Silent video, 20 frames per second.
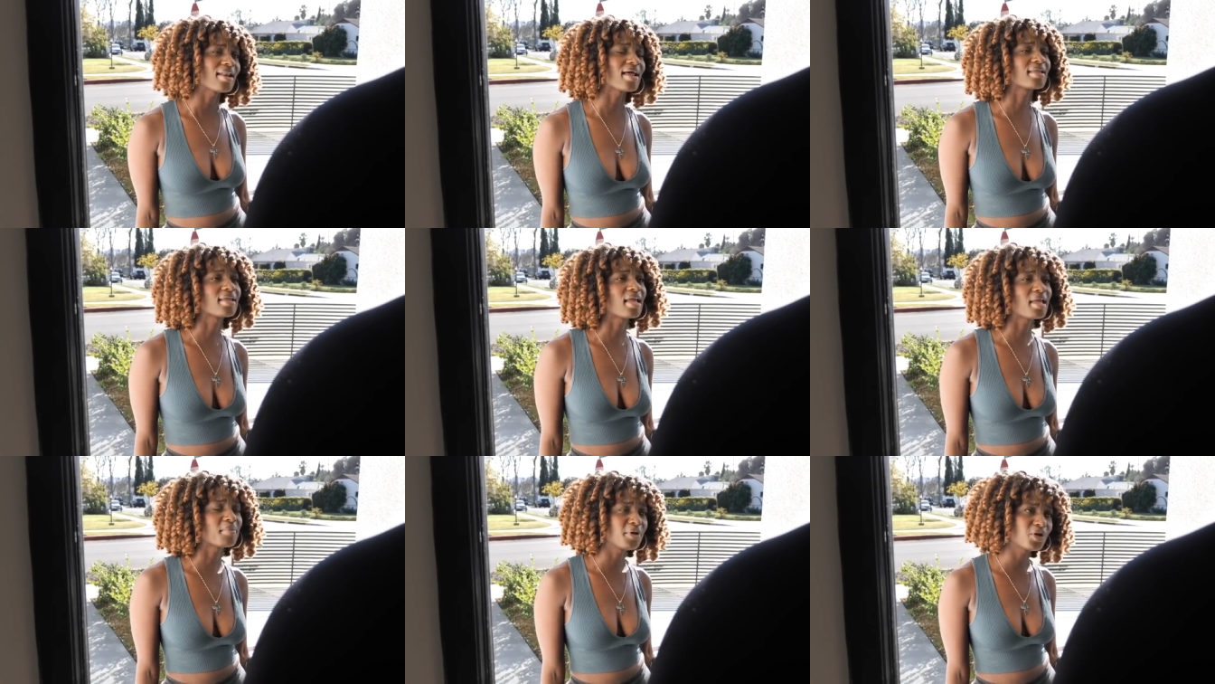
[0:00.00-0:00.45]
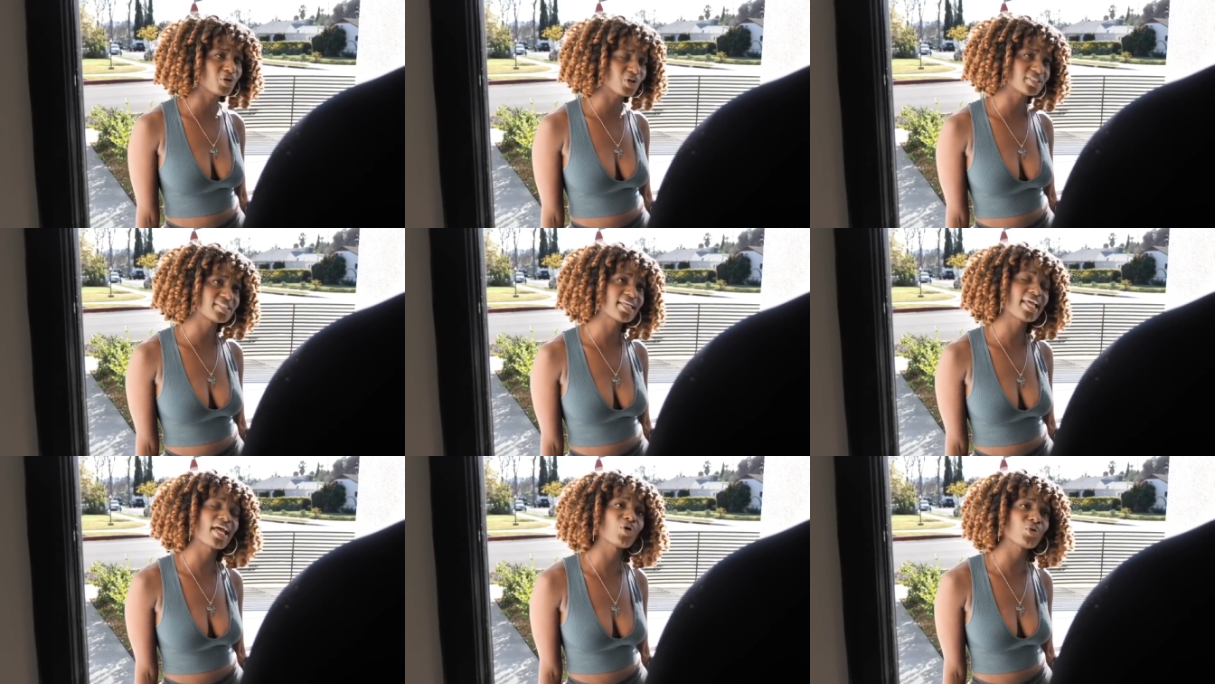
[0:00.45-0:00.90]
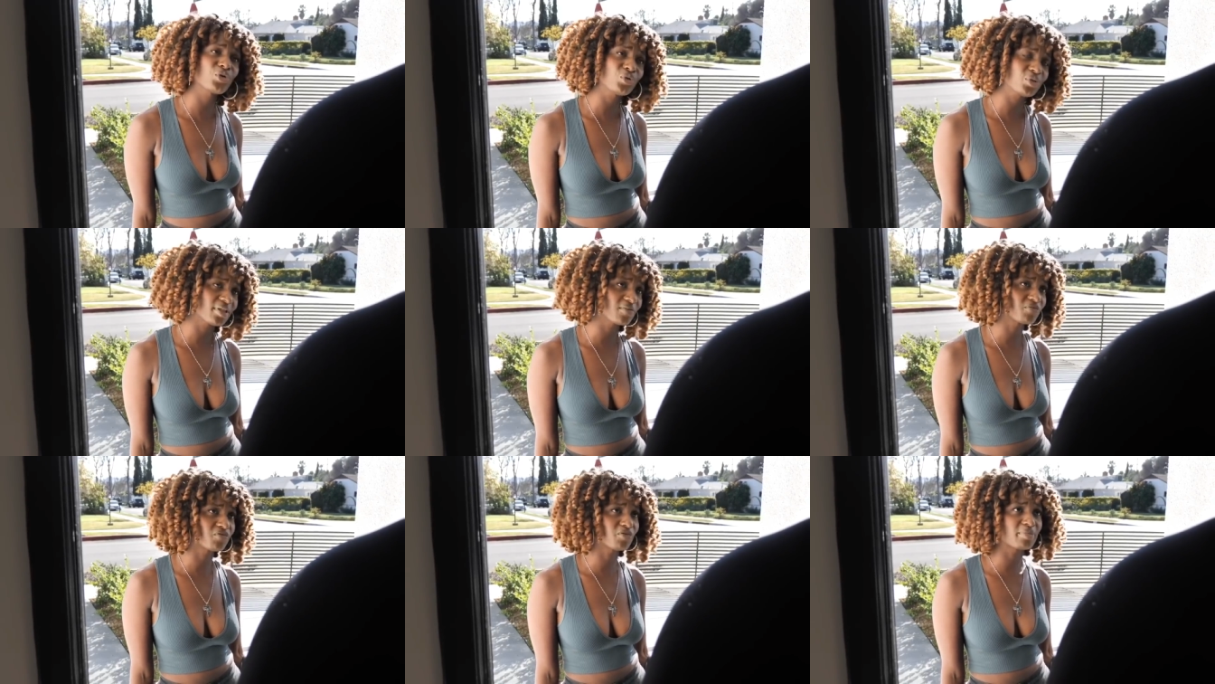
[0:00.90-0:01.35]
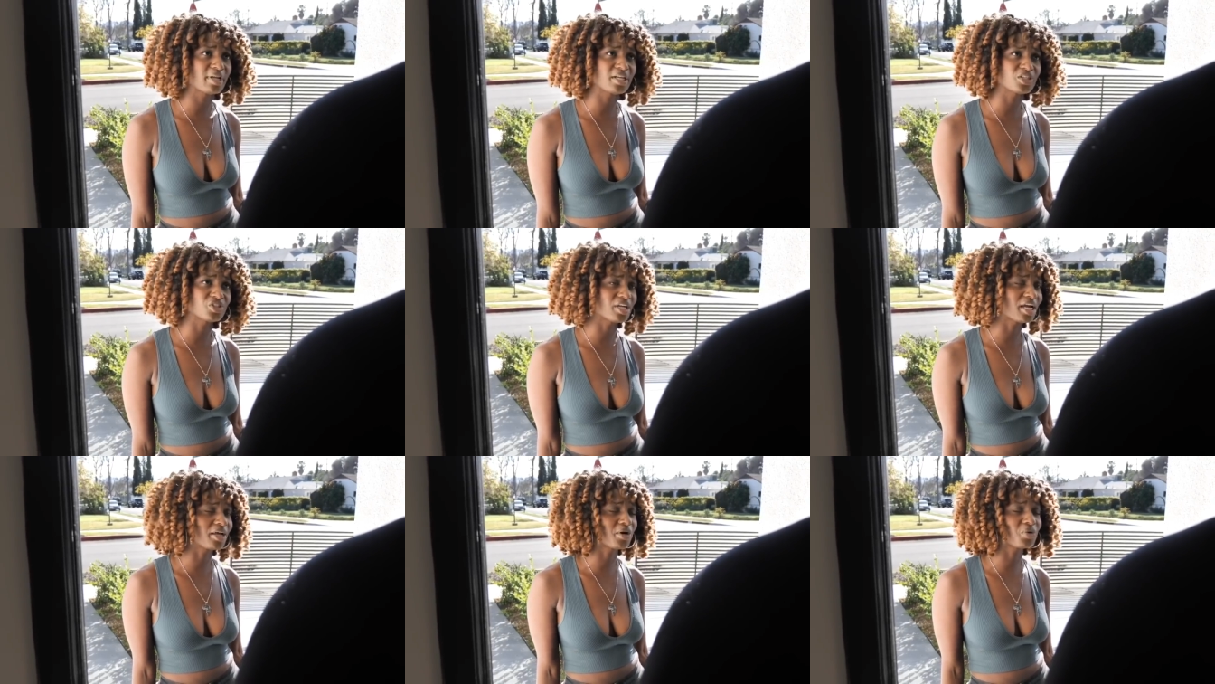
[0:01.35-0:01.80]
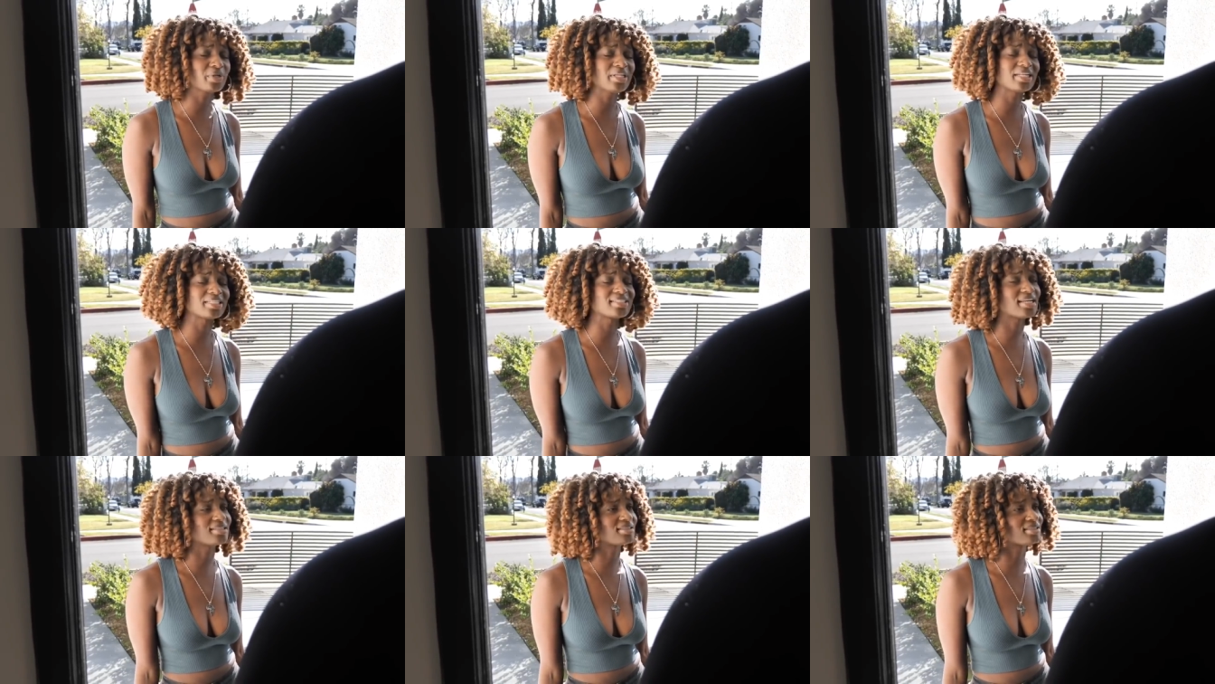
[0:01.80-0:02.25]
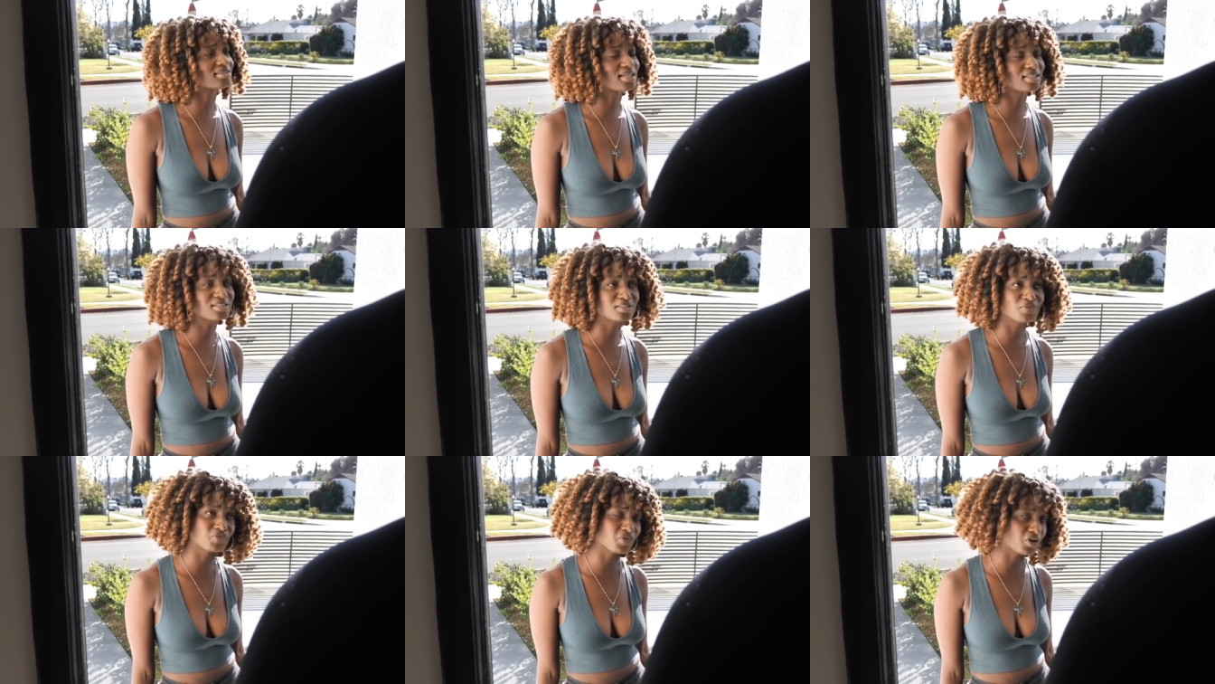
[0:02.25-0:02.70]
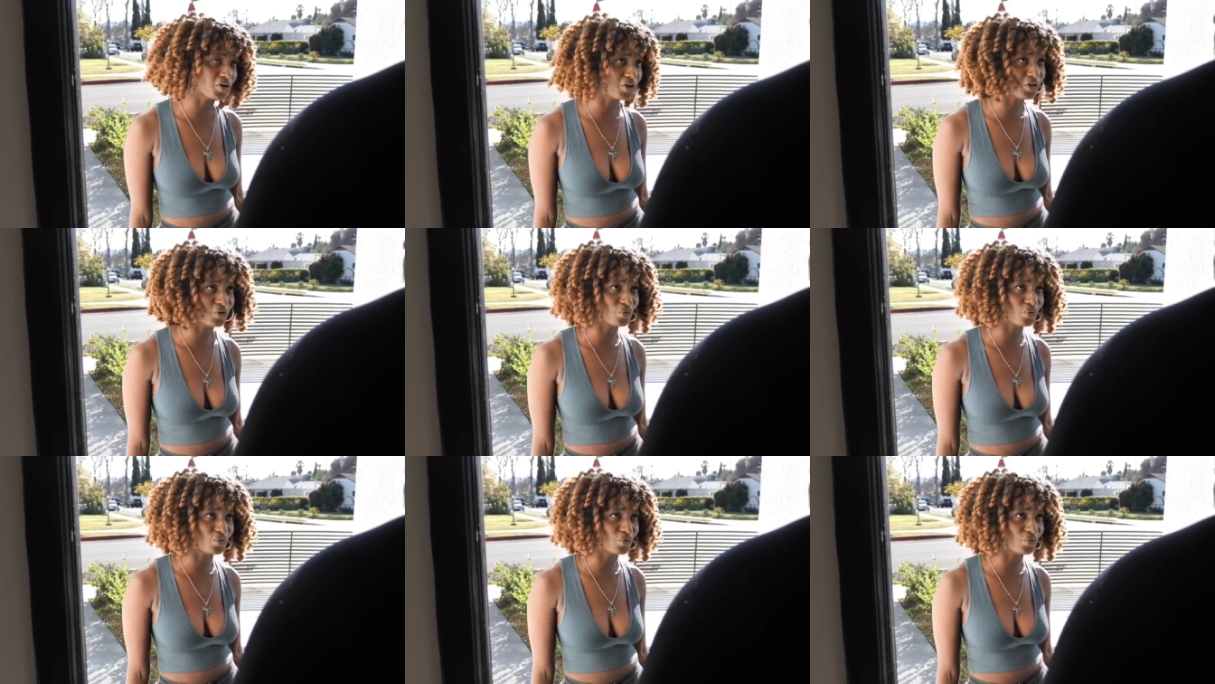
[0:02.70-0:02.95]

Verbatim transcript: I came here to tell you the information. I don't need to take the test in front of